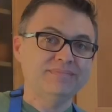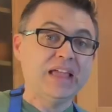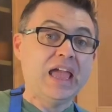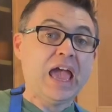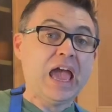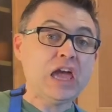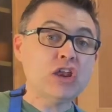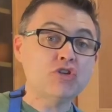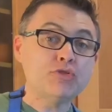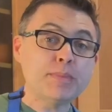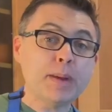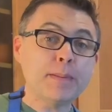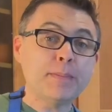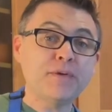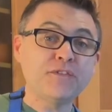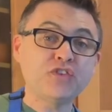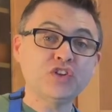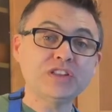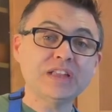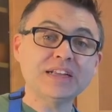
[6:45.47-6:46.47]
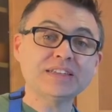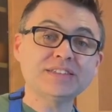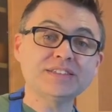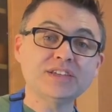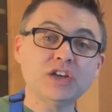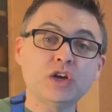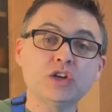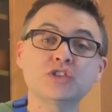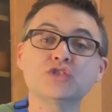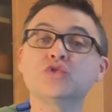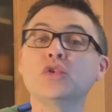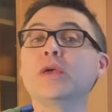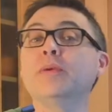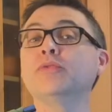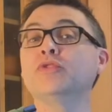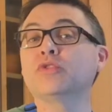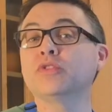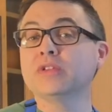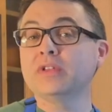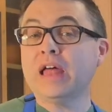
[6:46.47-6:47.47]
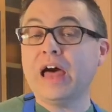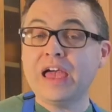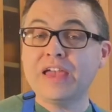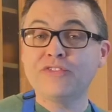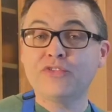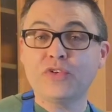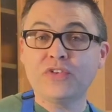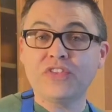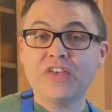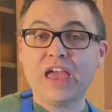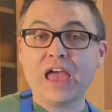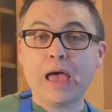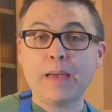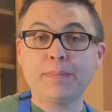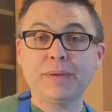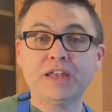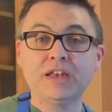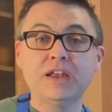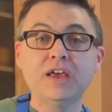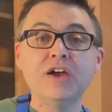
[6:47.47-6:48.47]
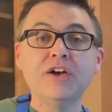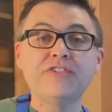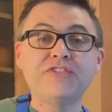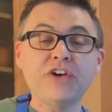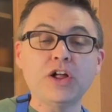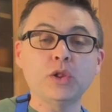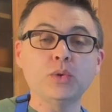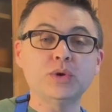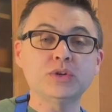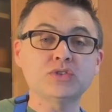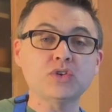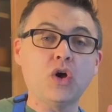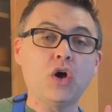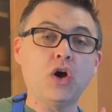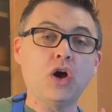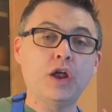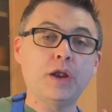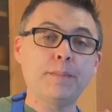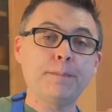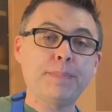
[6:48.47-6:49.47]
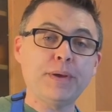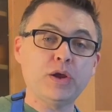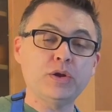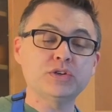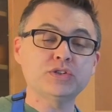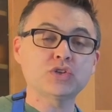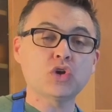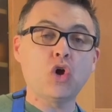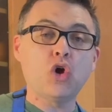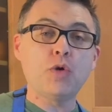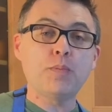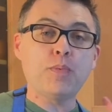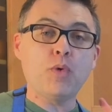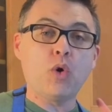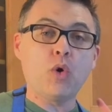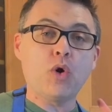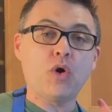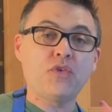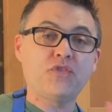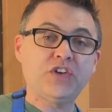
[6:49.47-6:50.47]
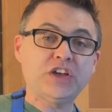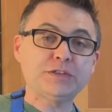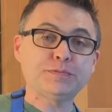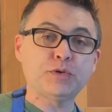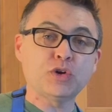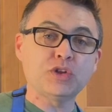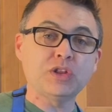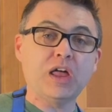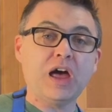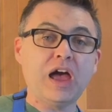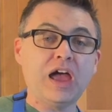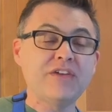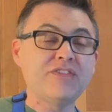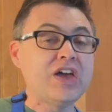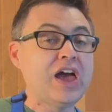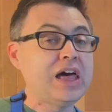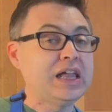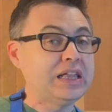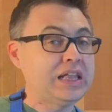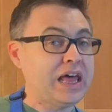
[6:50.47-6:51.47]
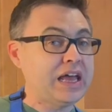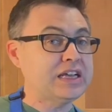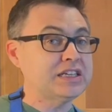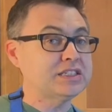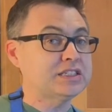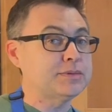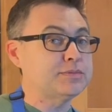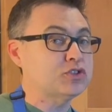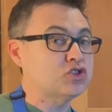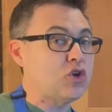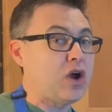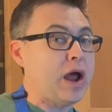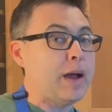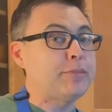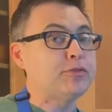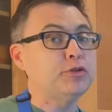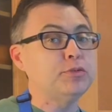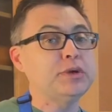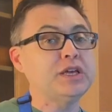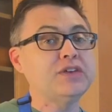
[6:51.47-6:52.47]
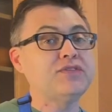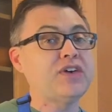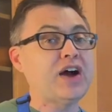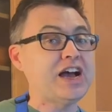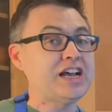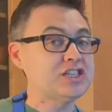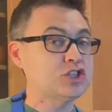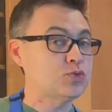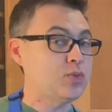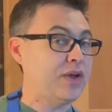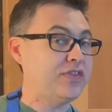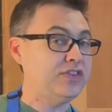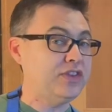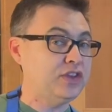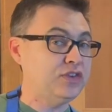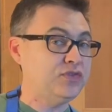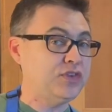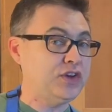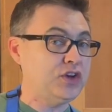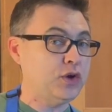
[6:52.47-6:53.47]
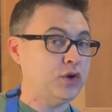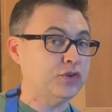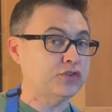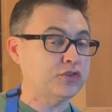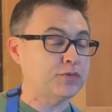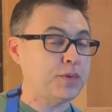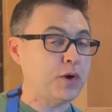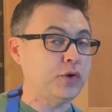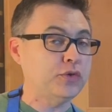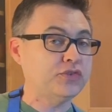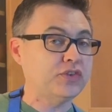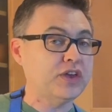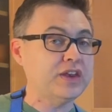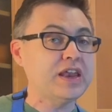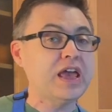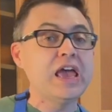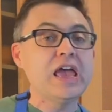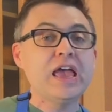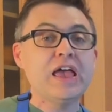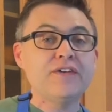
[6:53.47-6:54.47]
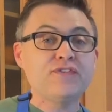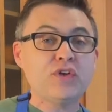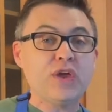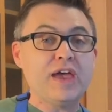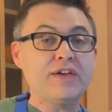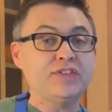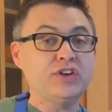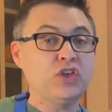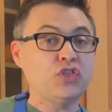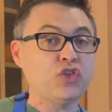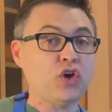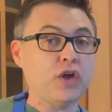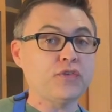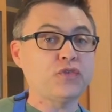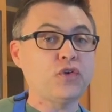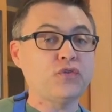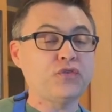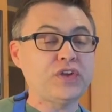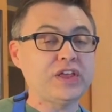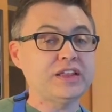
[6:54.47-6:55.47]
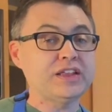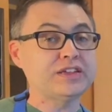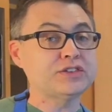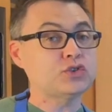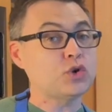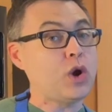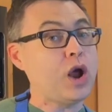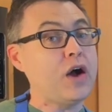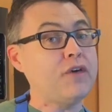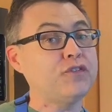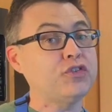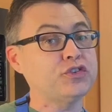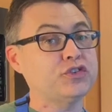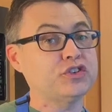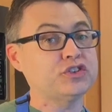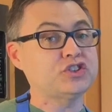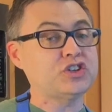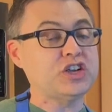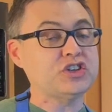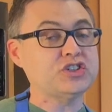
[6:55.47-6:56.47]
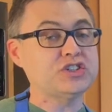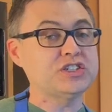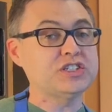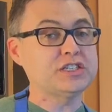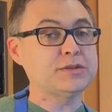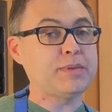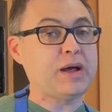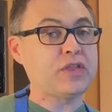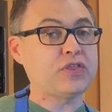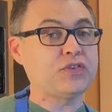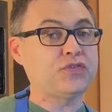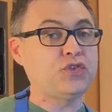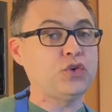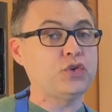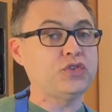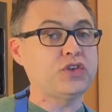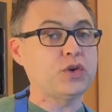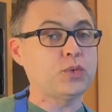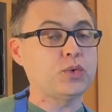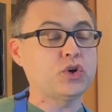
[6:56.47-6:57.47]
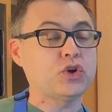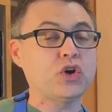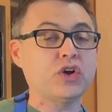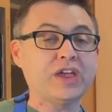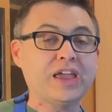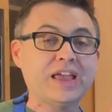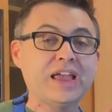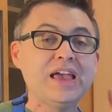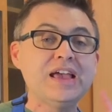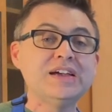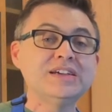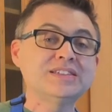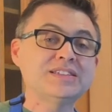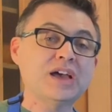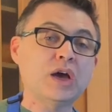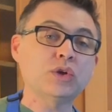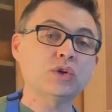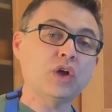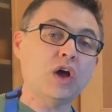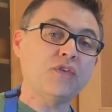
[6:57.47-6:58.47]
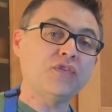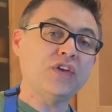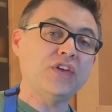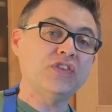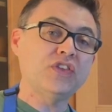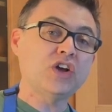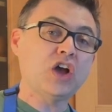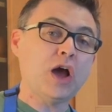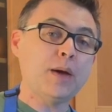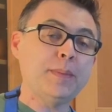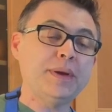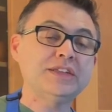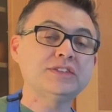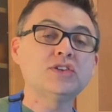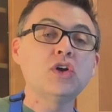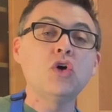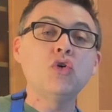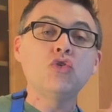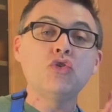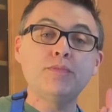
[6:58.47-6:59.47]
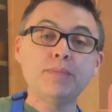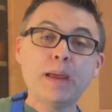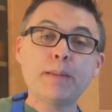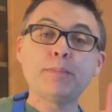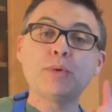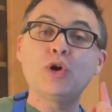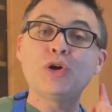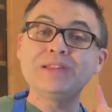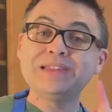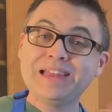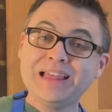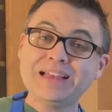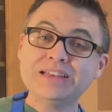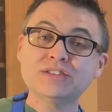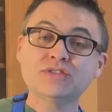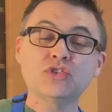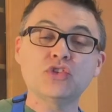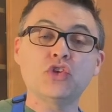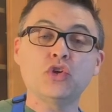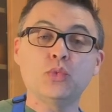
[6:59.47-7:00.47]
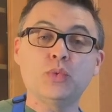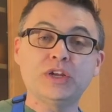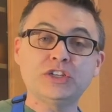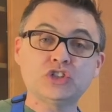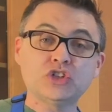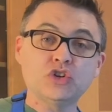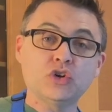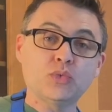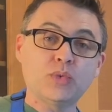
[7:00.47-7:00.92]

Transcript: And remember, if you'd like to see our streams live when they happen, follow us on Periscope or Facebook Live. Like and subscribe to be advised when these videos are posted. If you have any thoughtful feelings or helpful suggestions about the food that we're cooking, sound off in the comments. Remember, links to the original